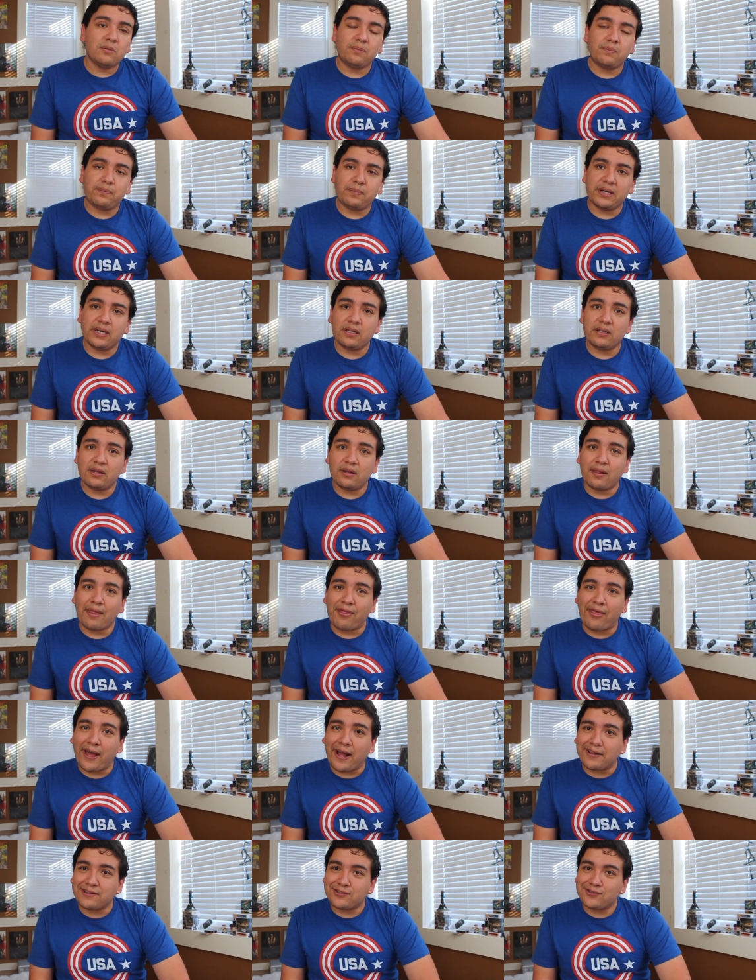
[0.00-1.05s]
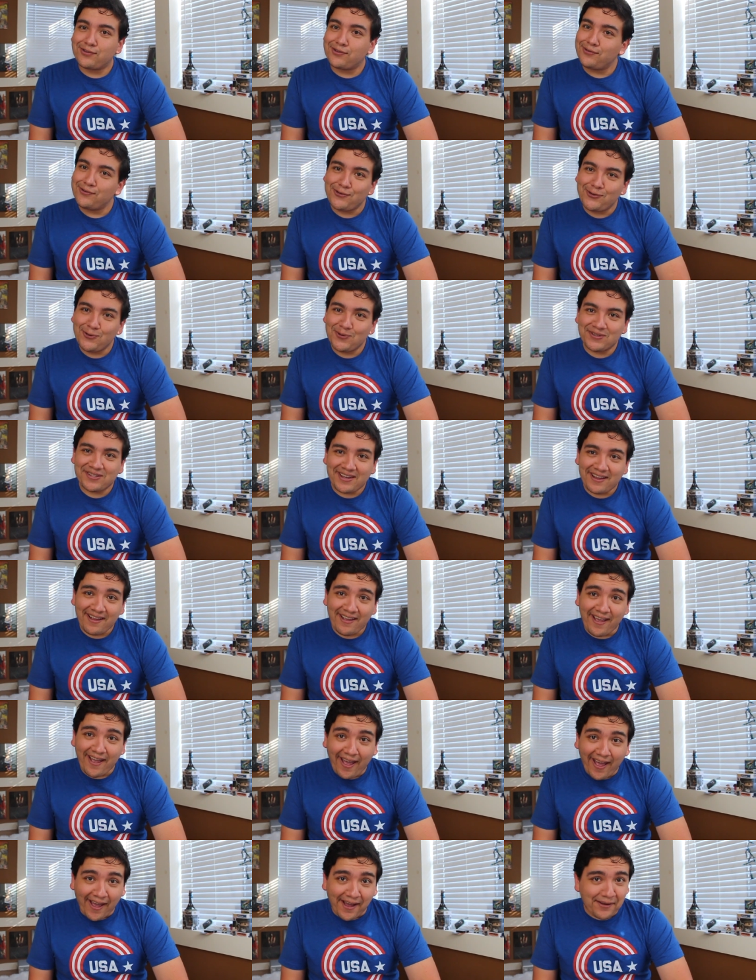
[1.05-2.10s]
But that's the news I
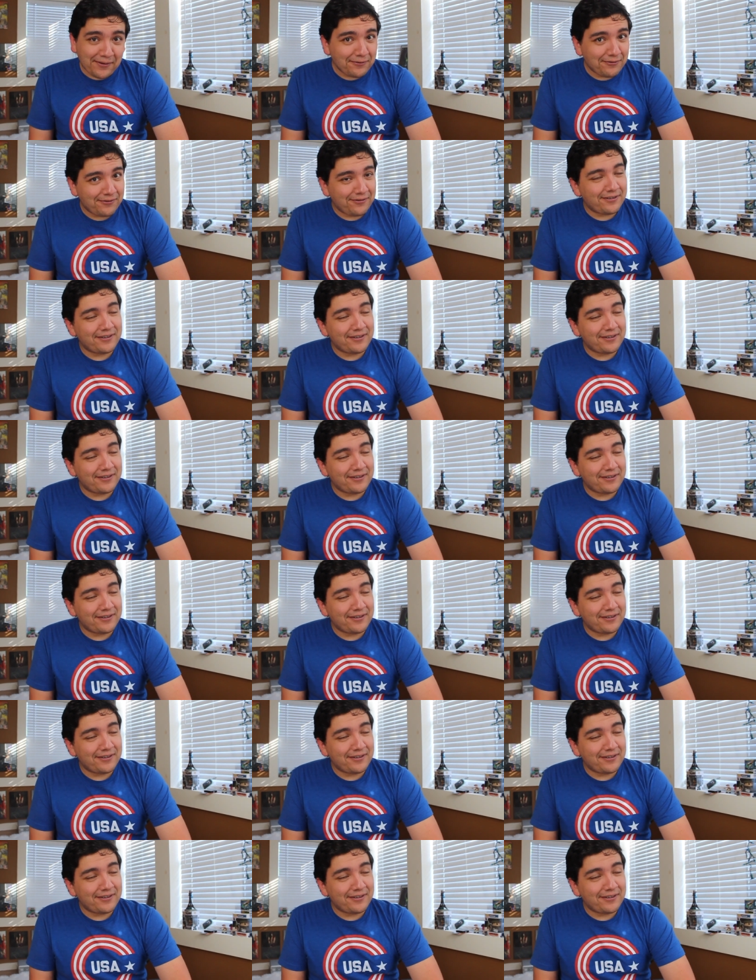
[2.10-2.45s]
have.